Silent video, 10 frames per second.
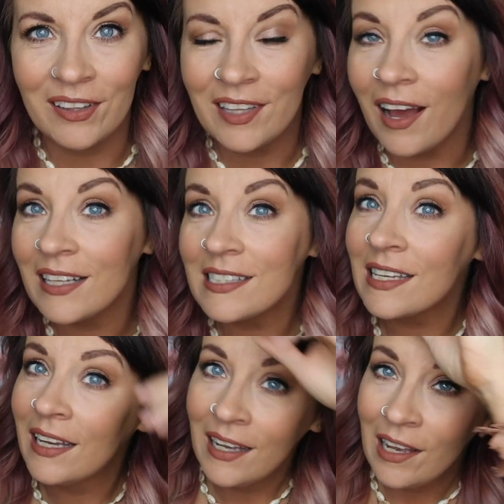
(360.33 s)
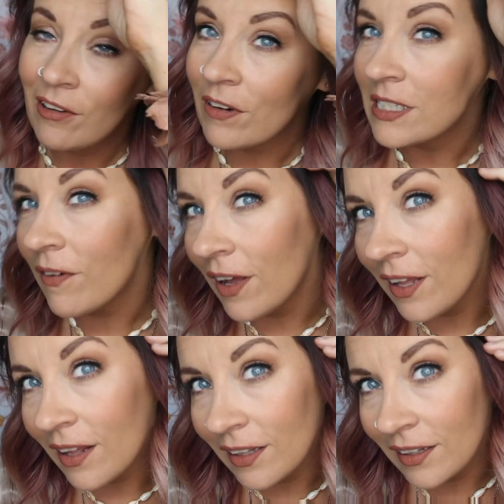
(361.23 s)
thoughts. First of all,
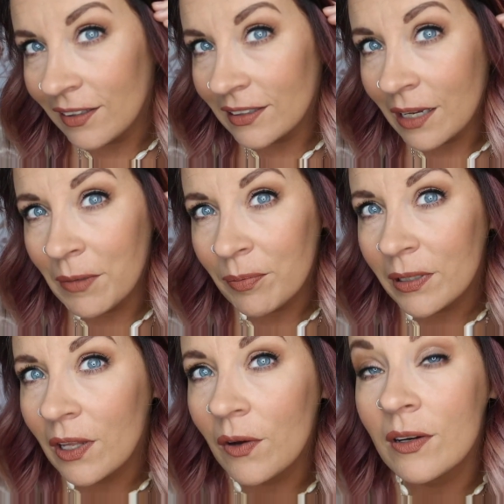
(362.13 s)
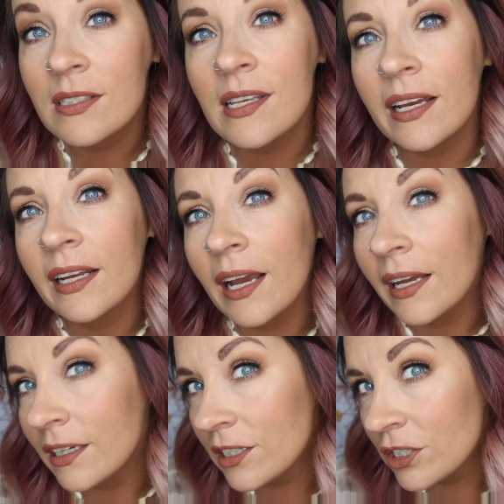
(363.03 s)
I'll come up close and
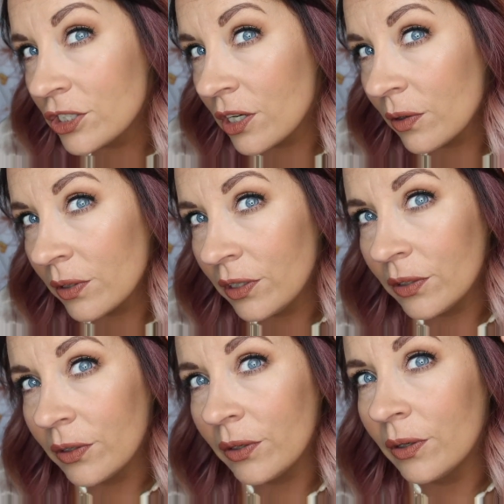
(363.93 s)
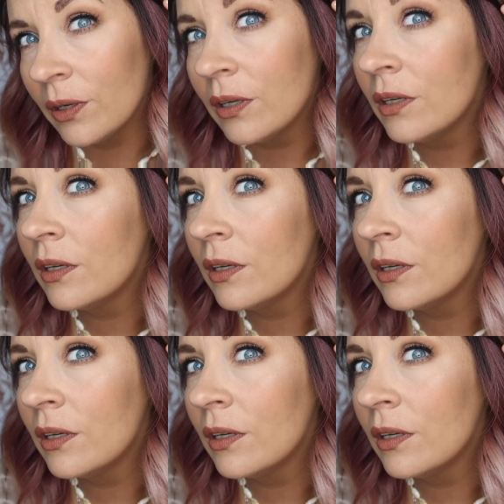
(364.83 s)
kind of just show you